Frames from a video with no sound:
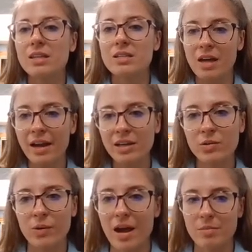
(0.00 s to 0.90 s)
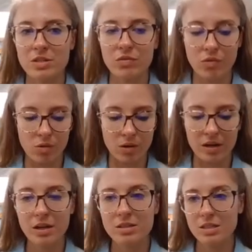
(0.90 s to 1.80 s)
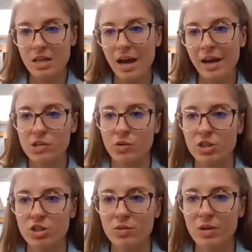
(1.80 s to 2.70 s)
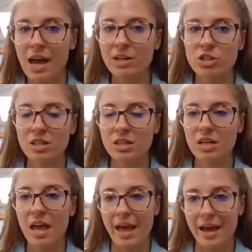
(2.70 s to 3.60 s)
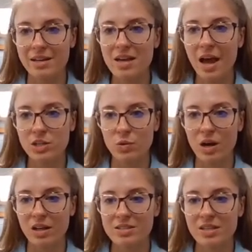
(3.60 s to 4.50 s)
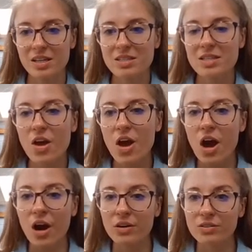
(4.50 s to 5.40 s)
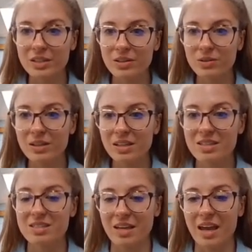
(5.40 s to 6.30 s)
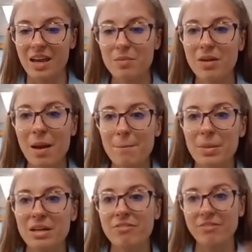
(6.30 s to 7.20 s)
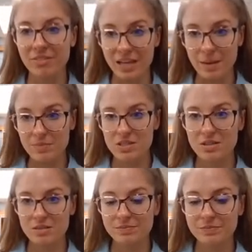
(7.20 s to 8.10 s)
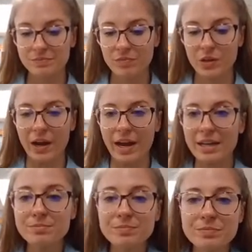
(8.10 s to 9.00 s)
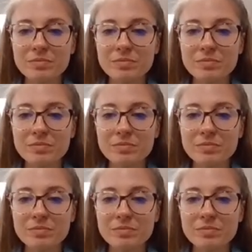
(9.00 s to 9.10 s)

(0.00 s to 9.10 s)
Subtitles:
the diagrams for dehydration reaction and hydrolysis are literally the same, but flipped, okay?